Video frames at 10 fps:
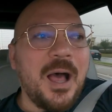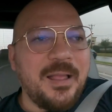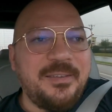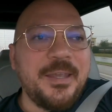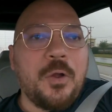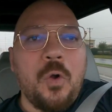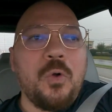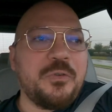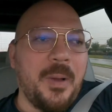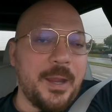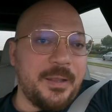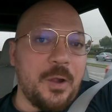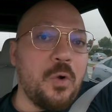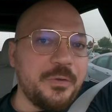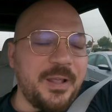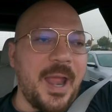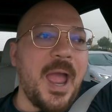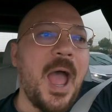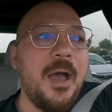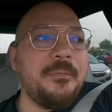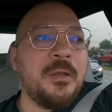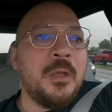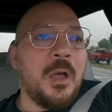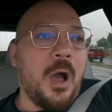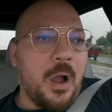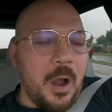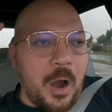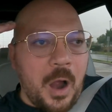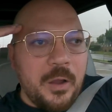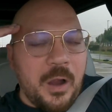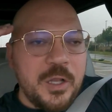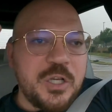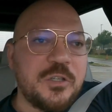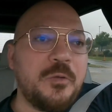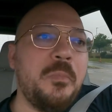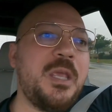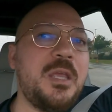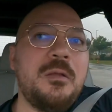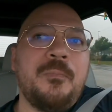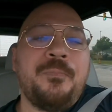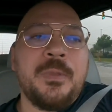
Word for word: I see goals, my the goals that I have are are, are, are just me,